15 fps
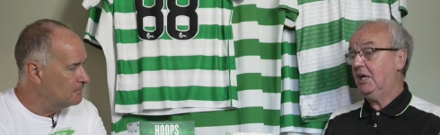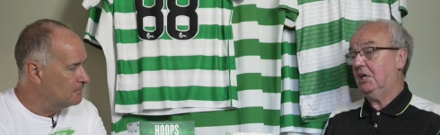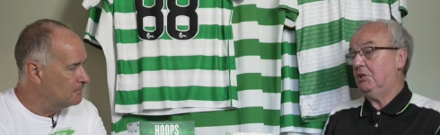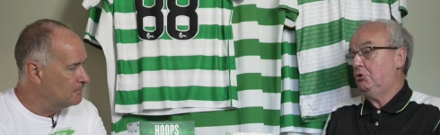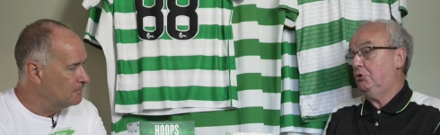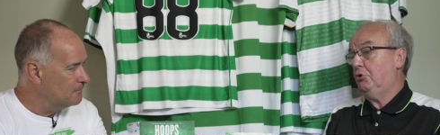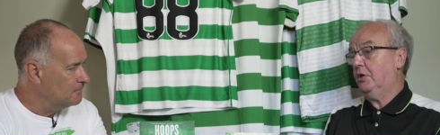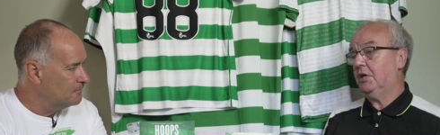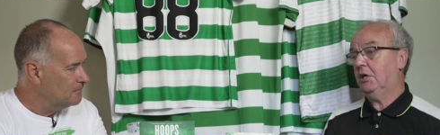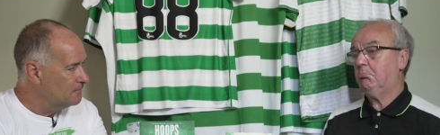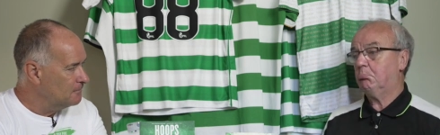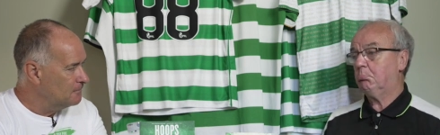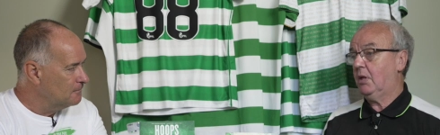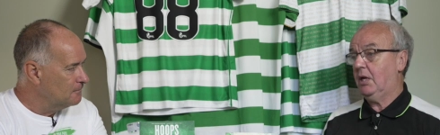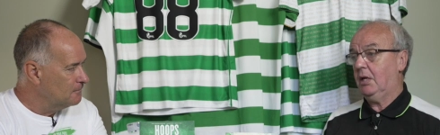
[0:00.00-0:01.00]
Speaker 1: I knew
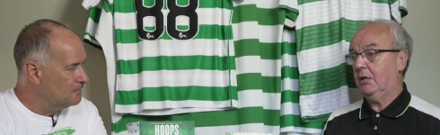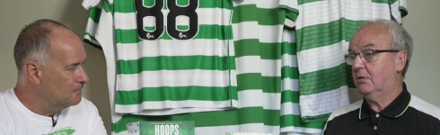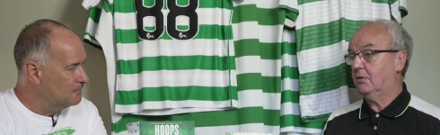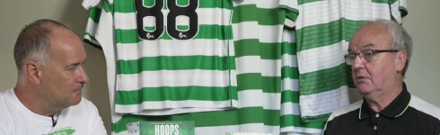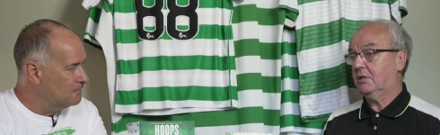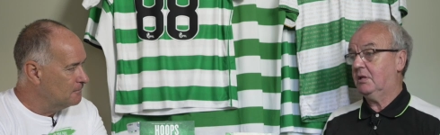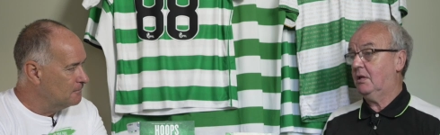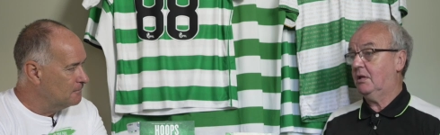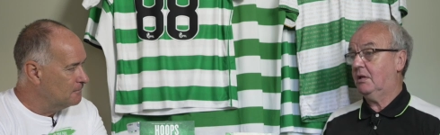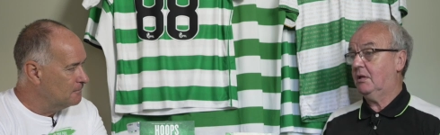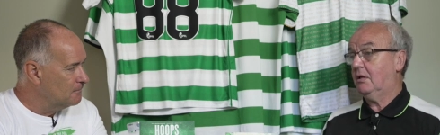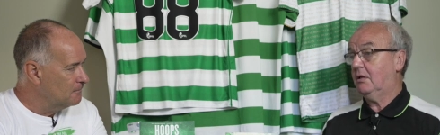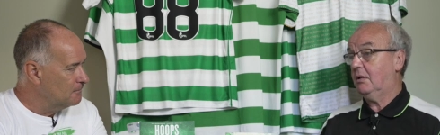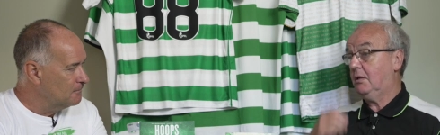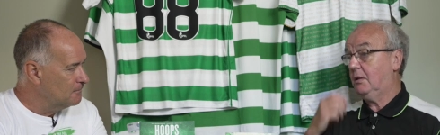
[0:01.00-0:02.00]
that, and
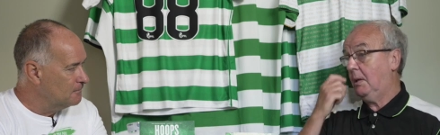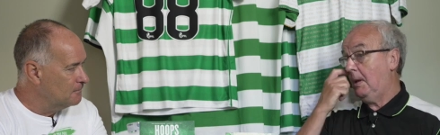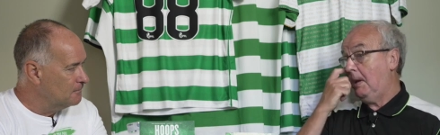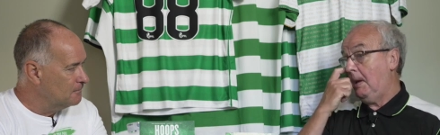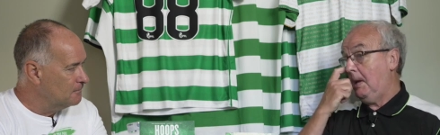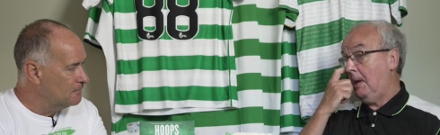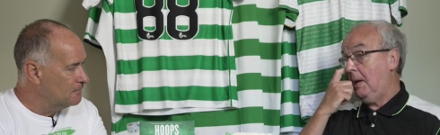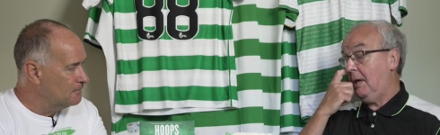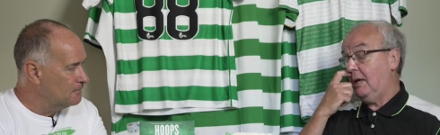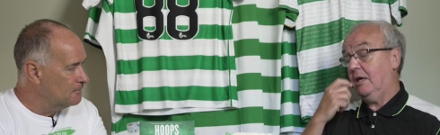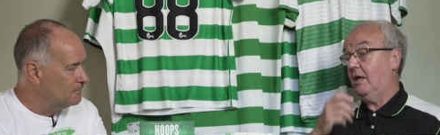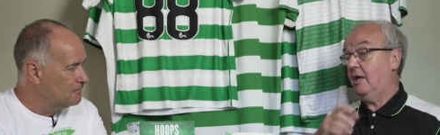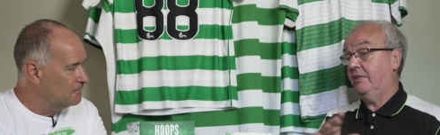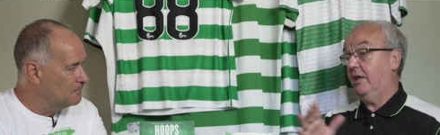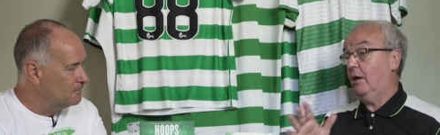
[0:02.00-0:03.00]
uh,
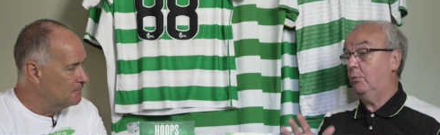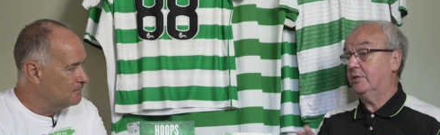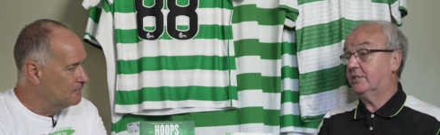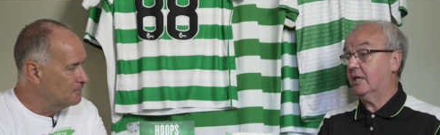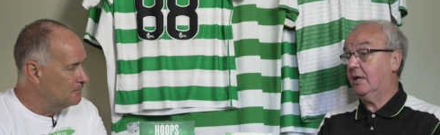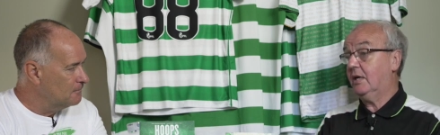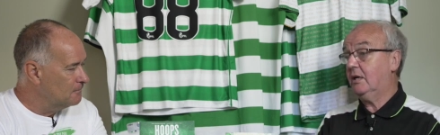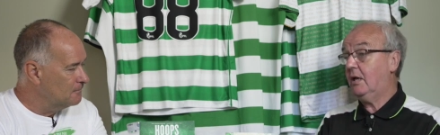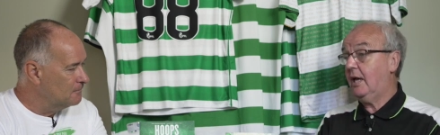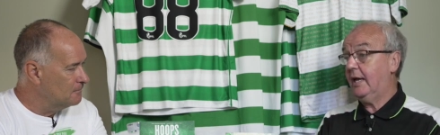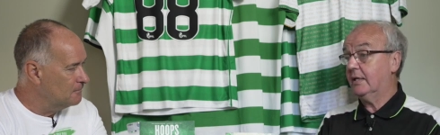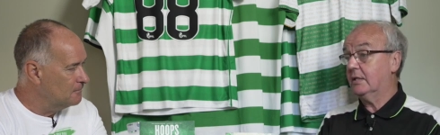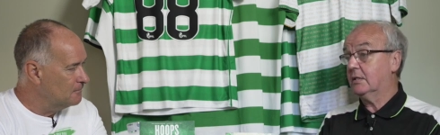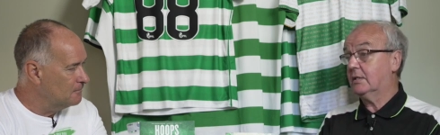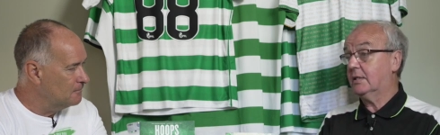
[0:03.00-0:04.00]
and that was that.
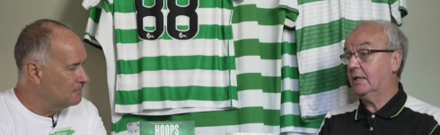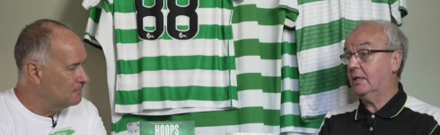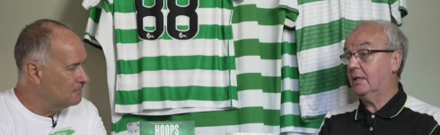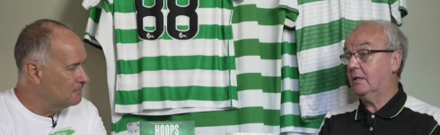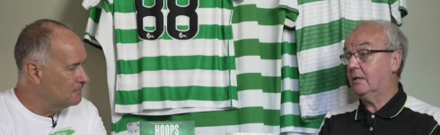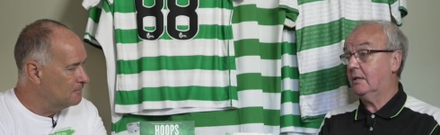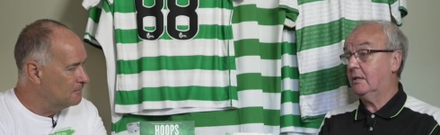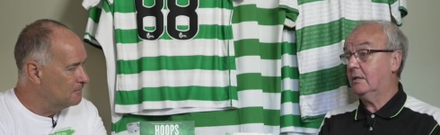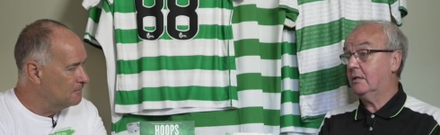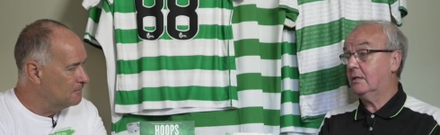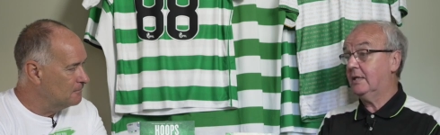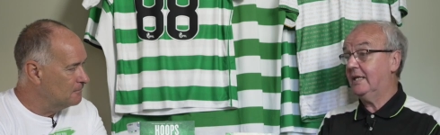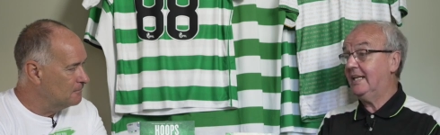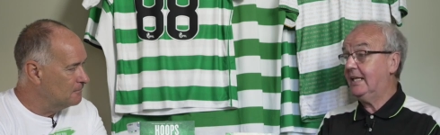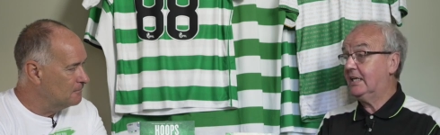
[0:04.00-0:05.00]
And uh,
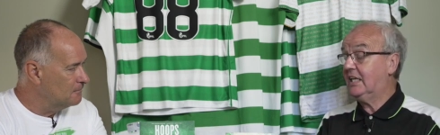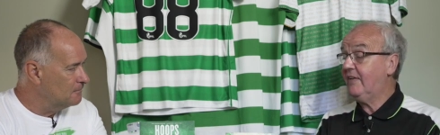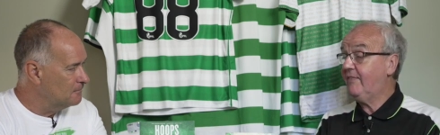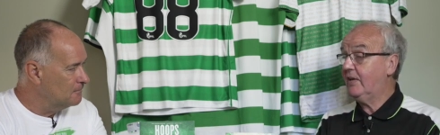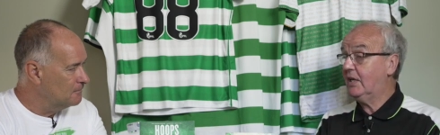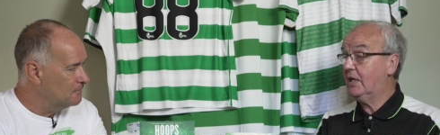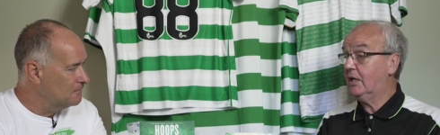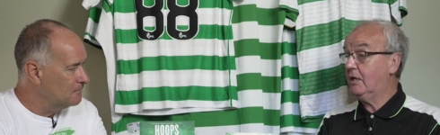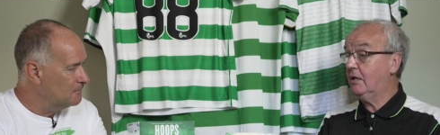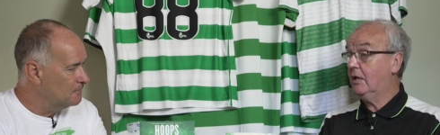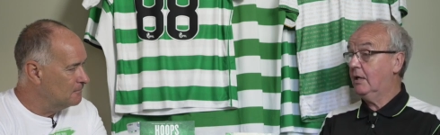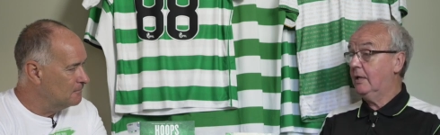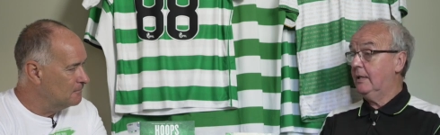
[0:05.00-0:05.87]
and then Davy Hay,